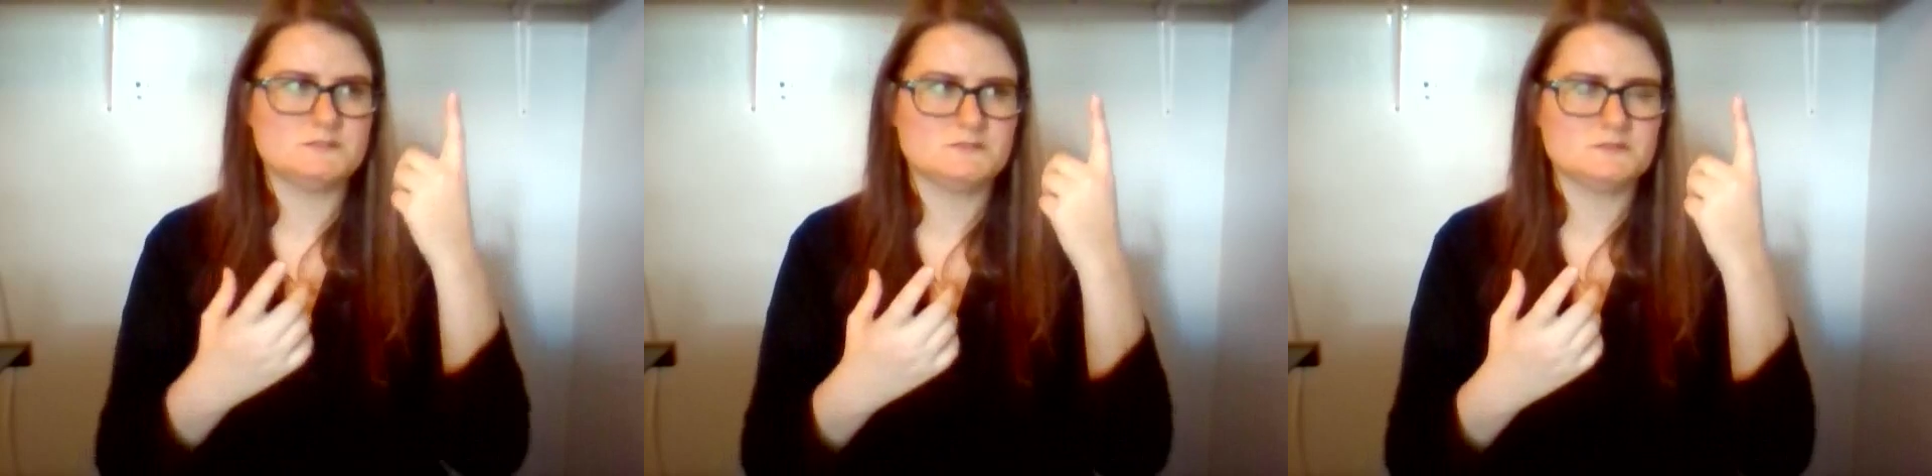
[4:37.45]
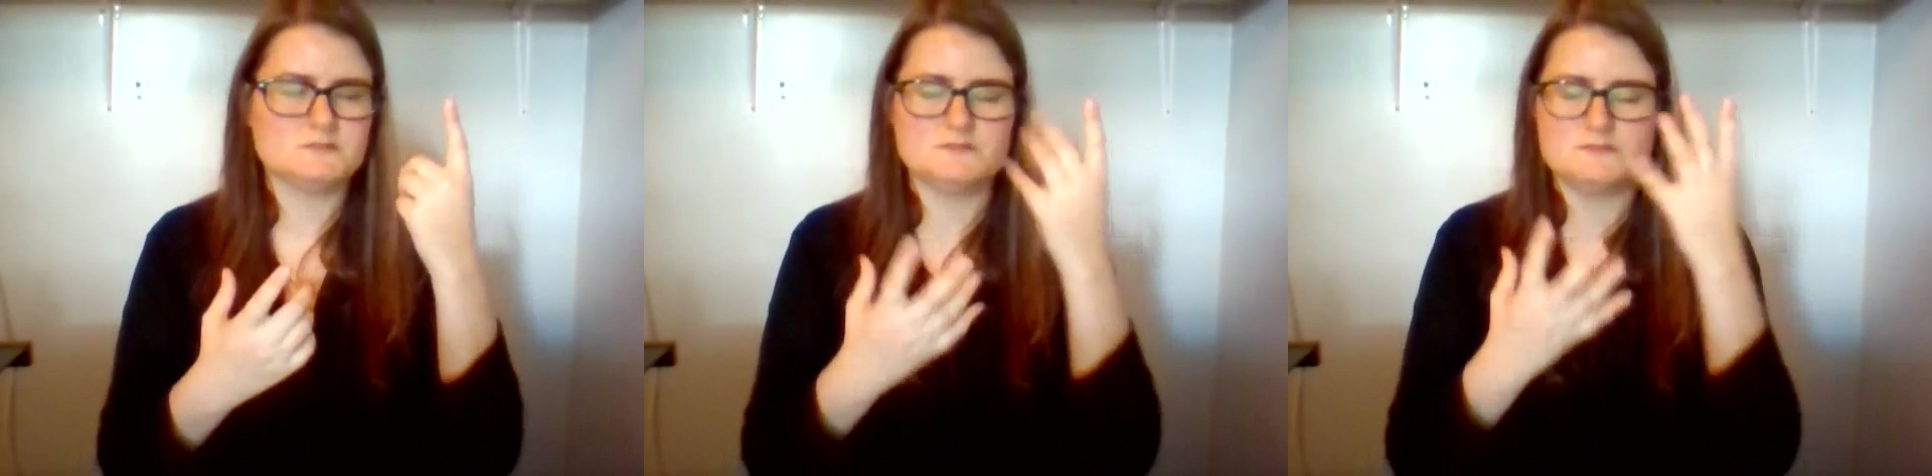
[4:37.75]

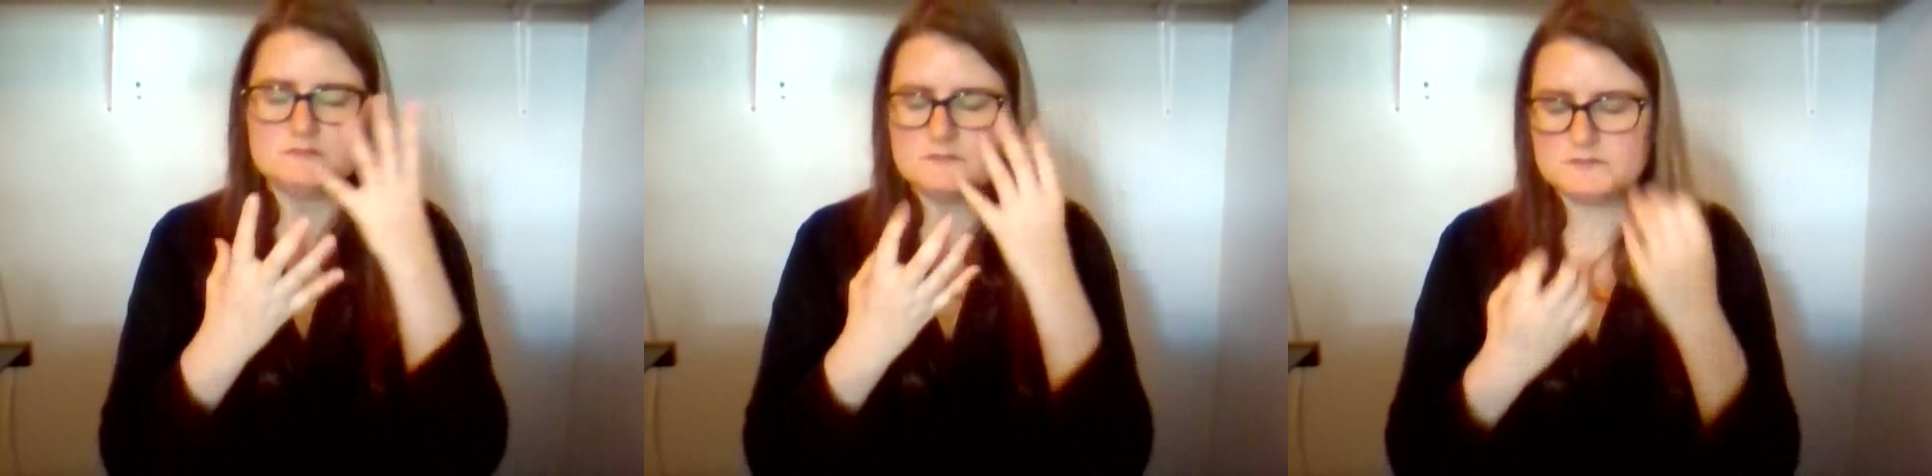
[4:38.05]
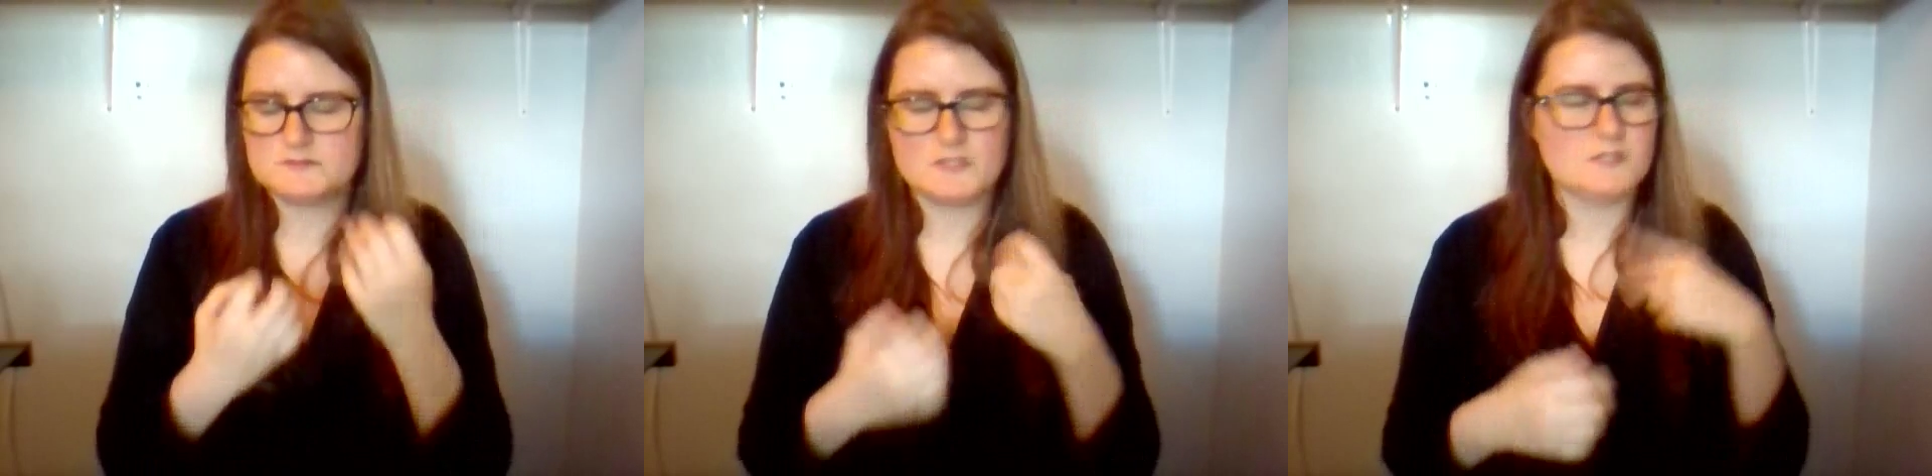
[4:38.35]
men
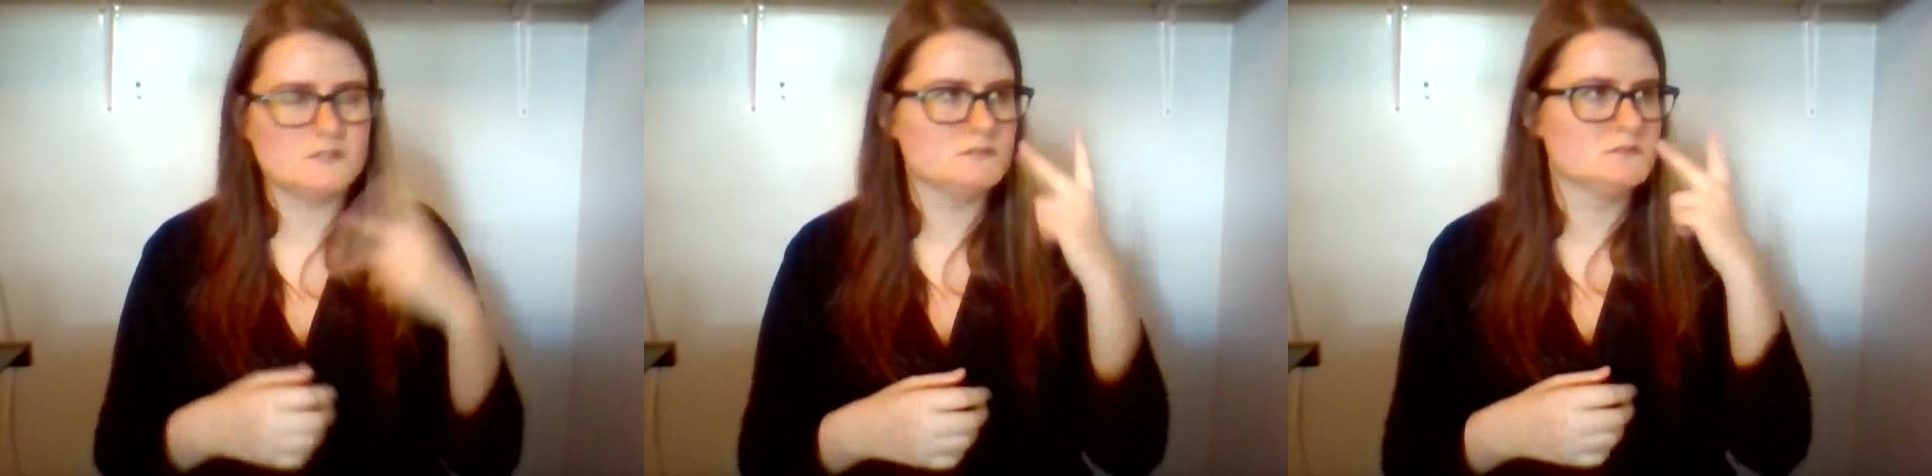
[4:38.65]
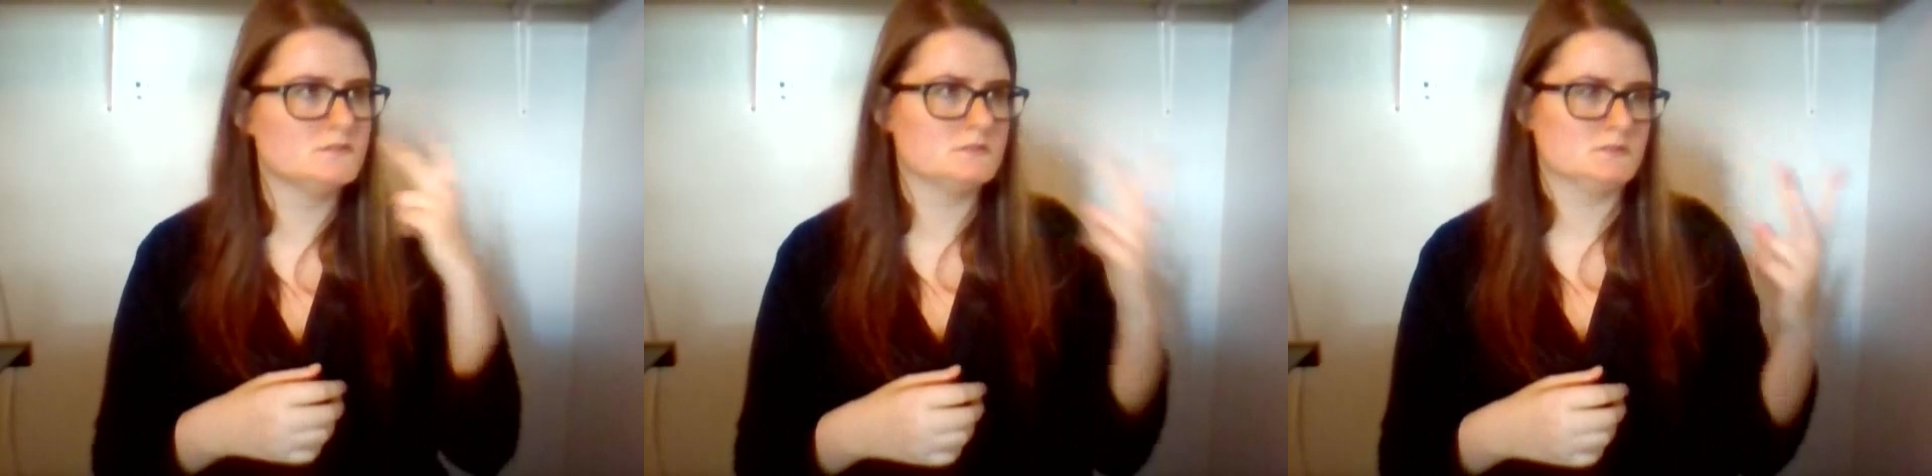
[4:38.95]
into a more